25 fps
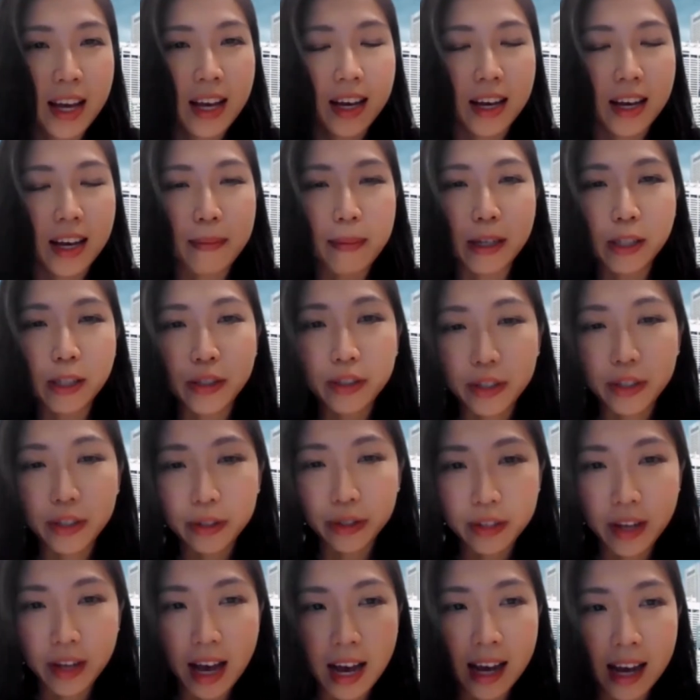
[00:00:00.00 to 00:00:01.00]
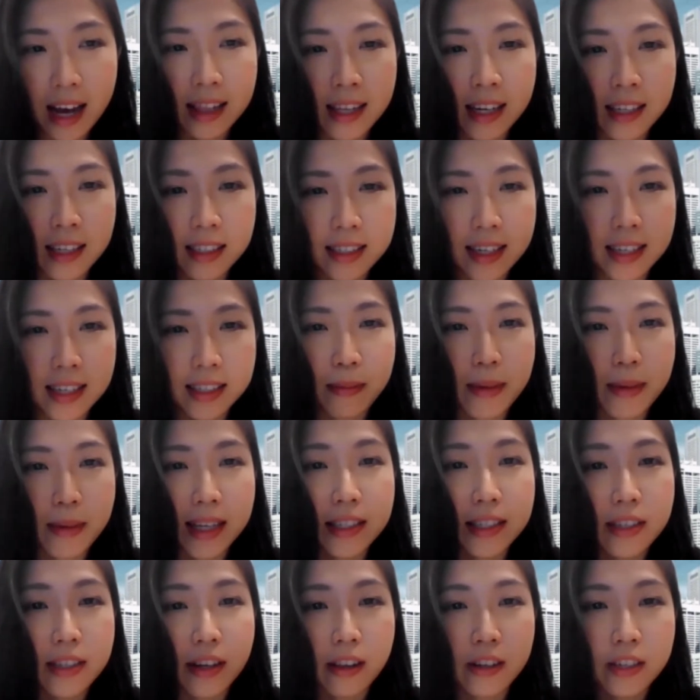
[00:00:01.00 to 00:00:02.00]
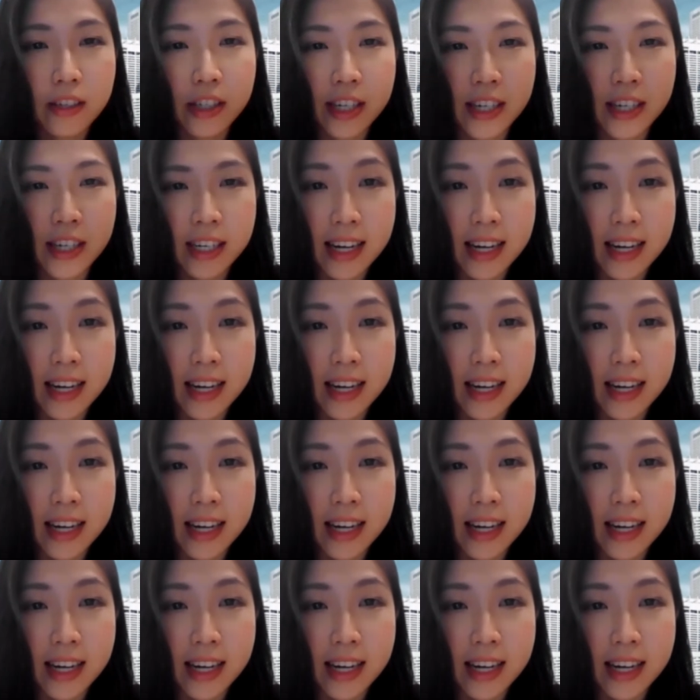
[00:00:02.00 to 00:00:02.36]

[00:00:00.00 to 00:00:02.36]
I should also highlight that the methodology in